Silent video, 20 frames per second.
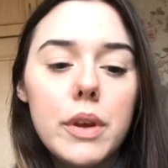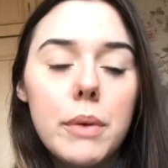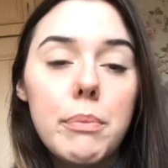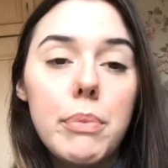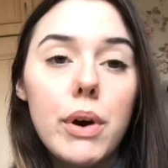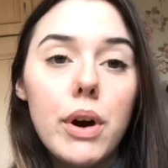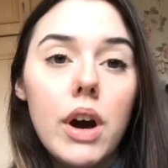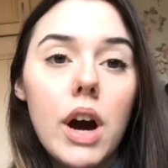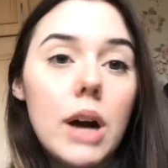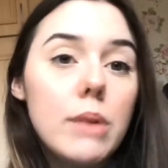
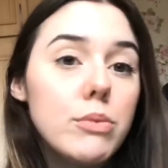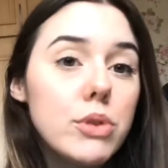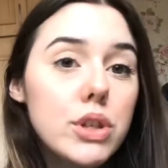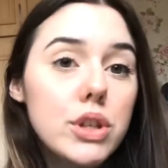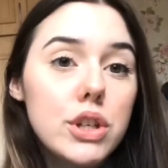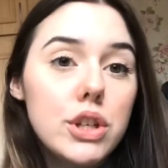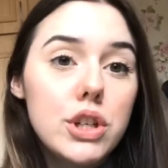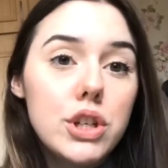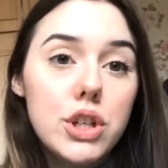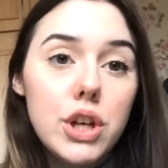But I'm just
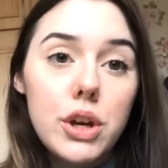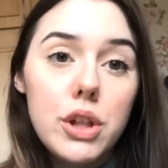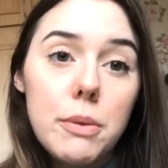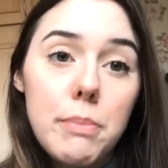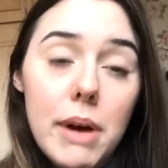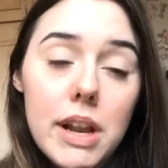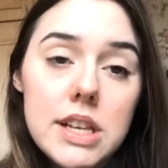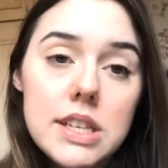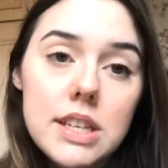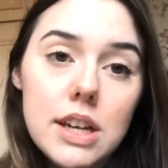going to show you the
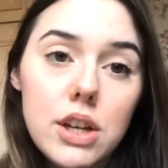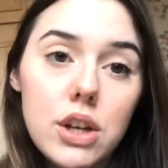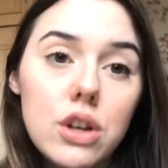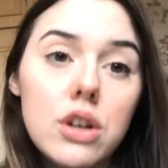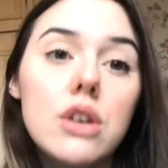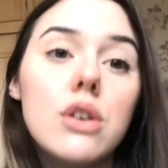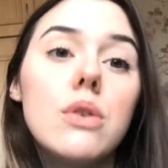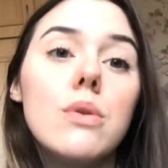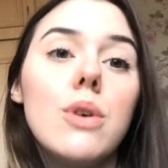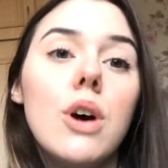Bella
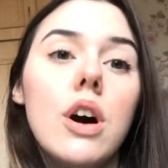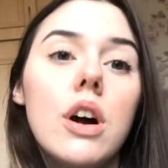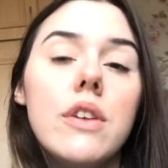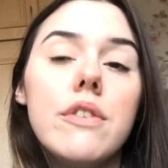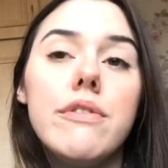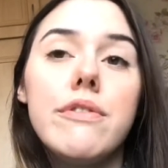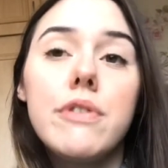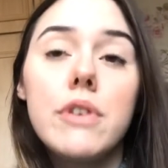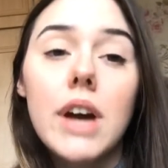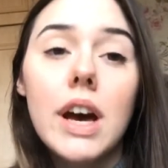Senora one.
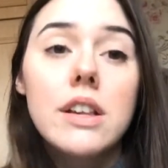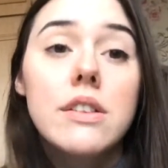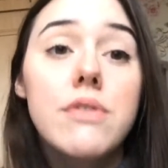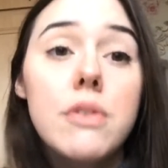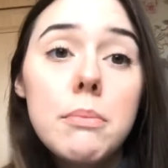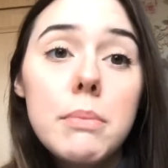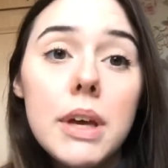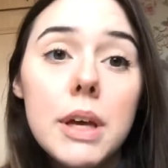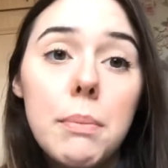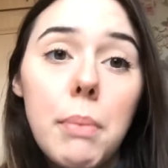As for
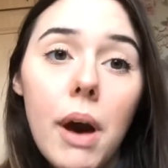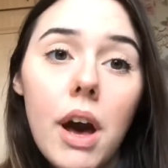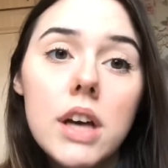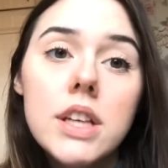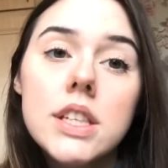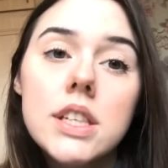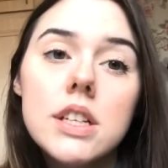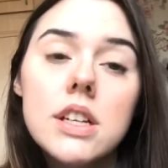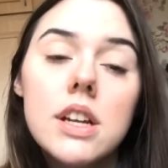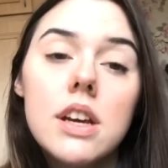me
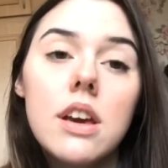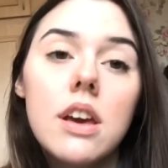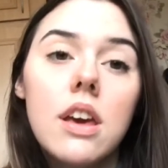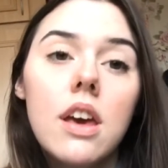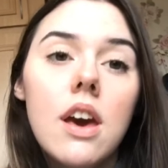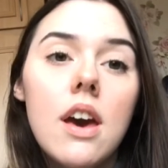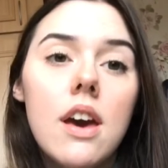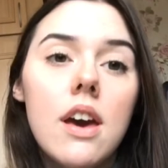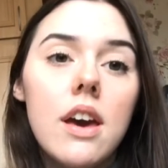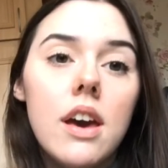personally,
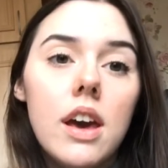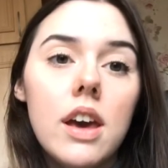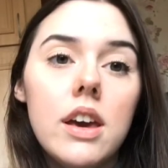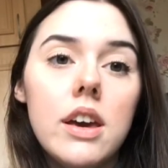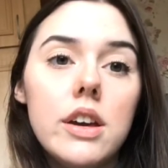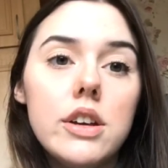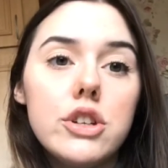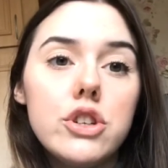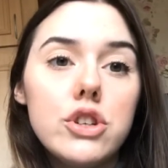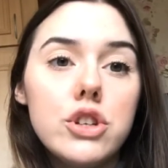
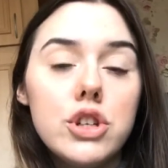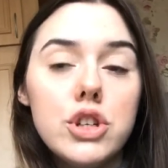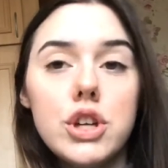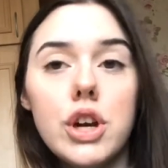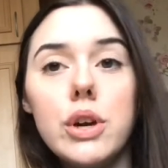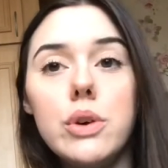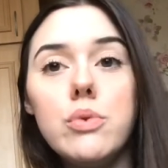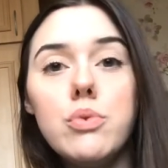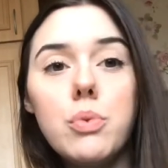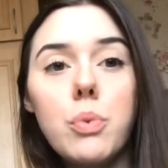it just
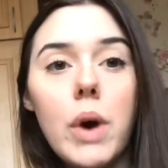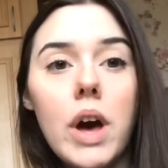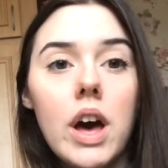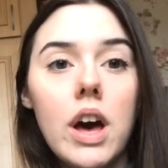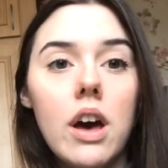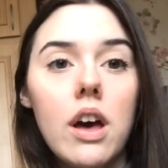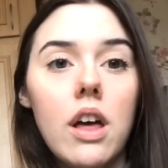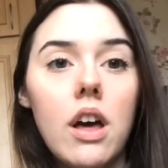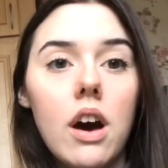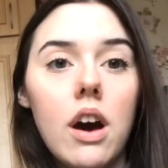shows
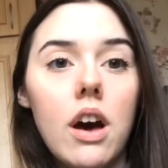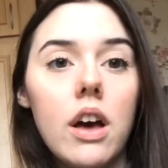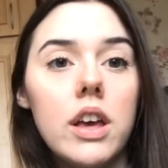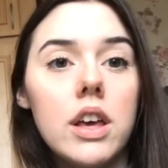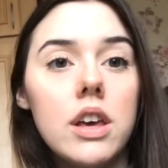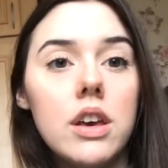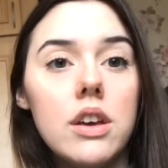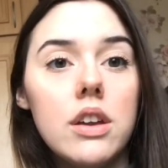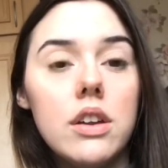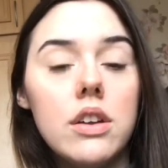where I
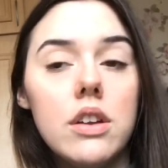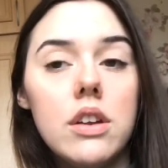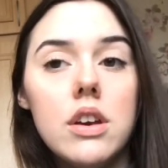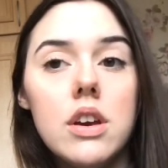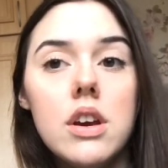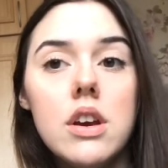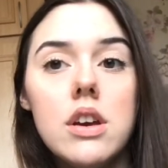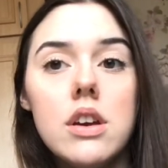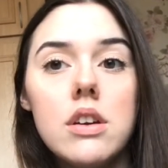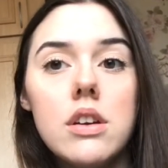can
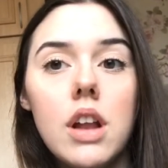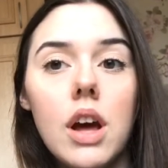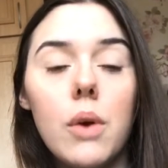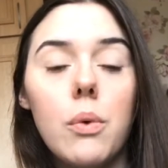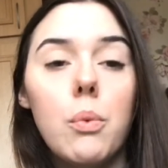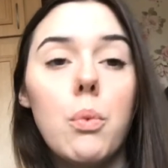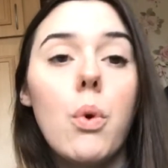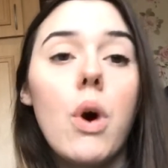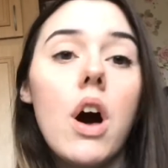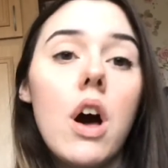like
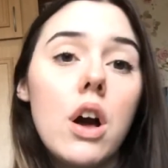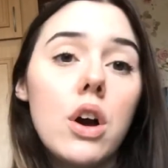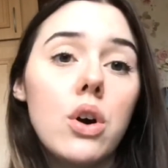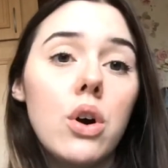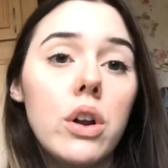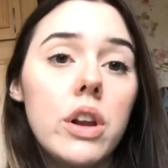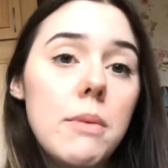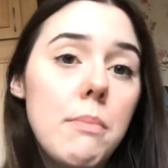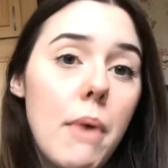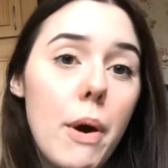work
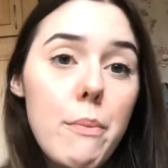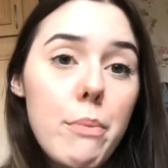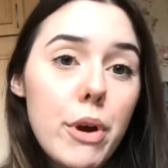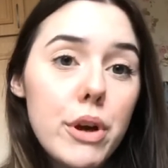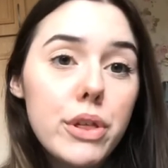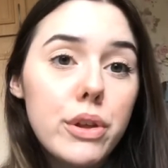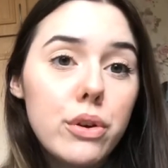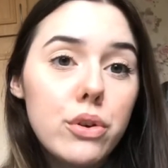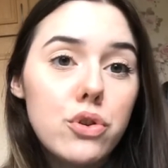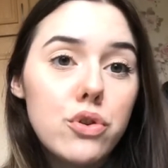on in my
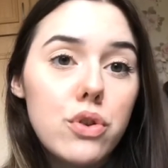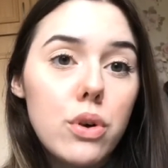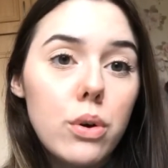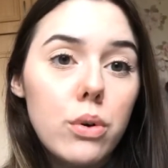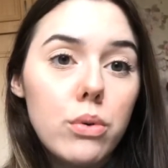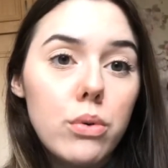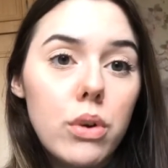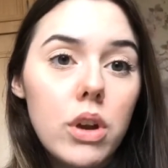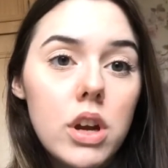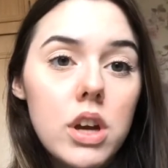breath
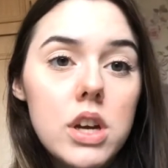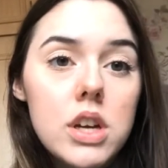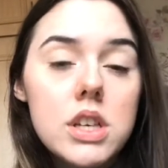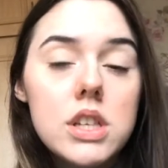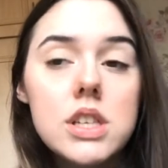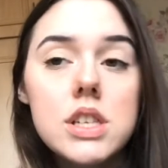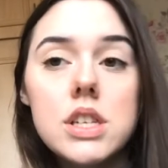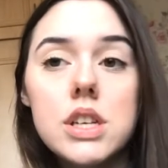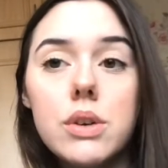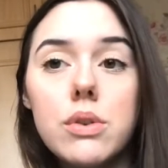control
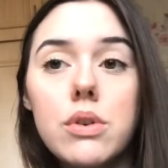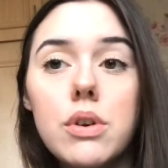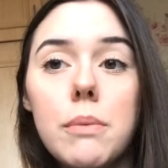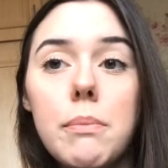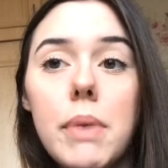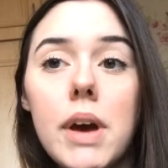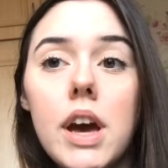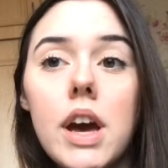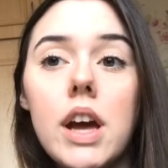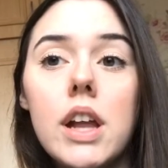still,
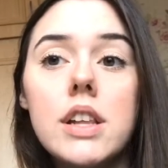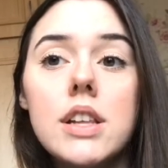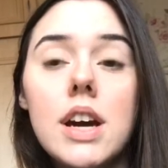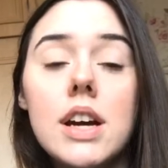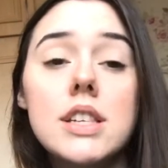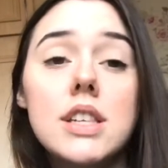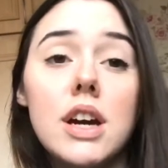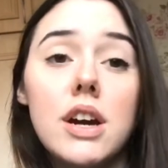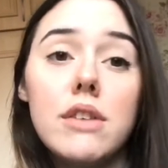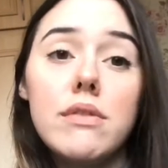compared,
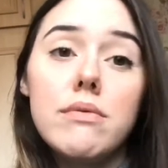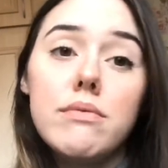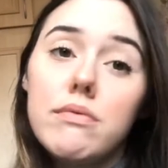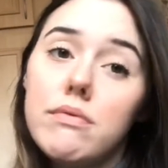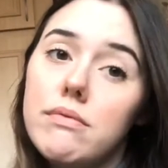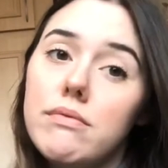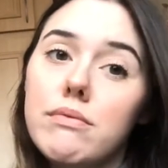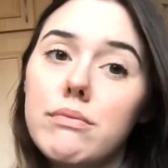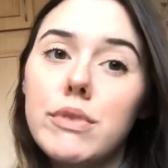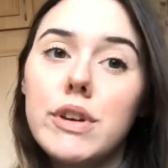as I
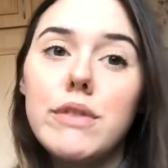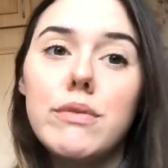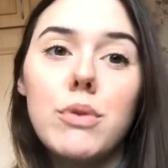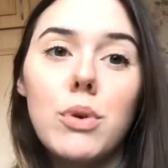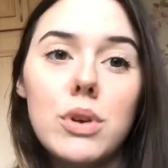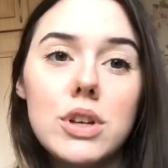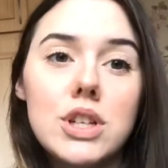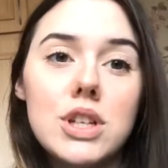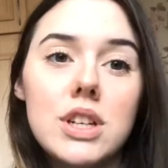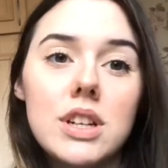
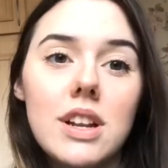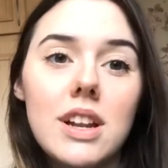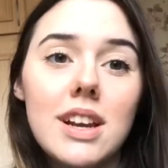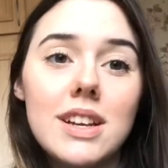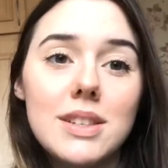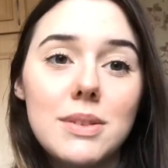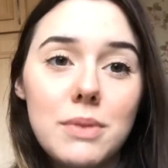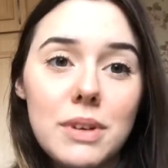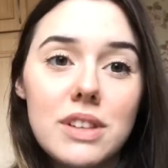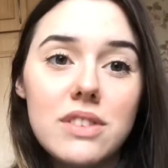rewatched
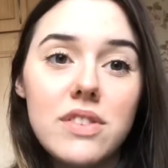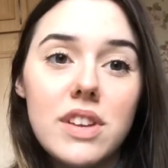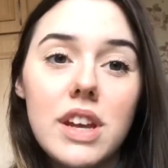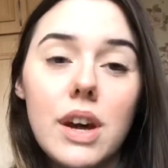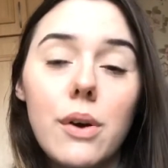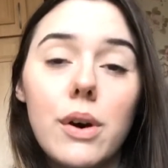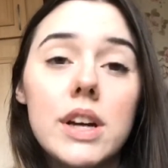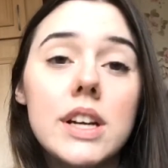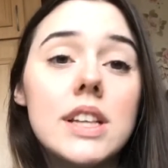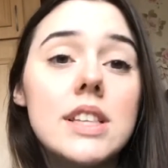last week's
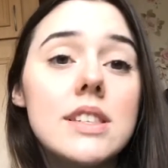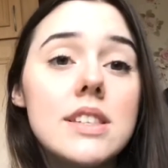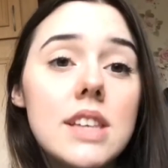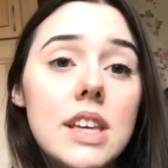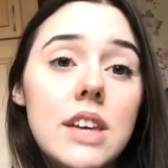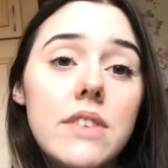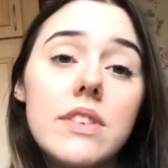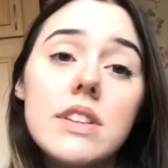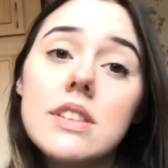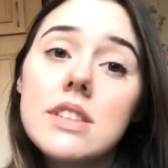video, I can
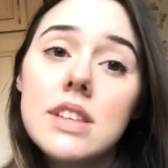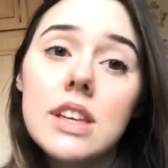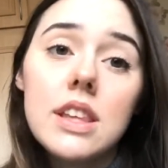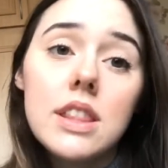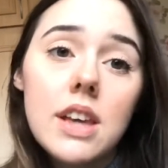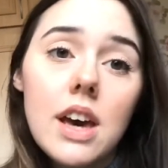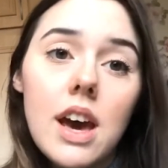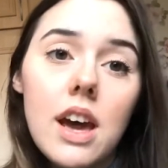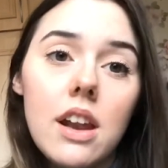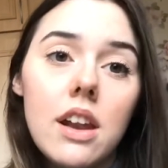even see
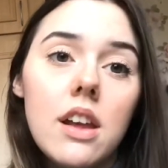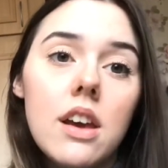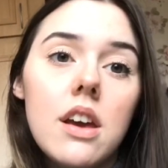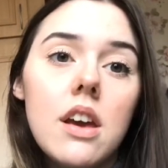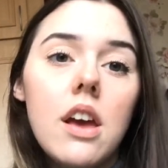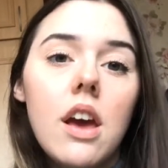then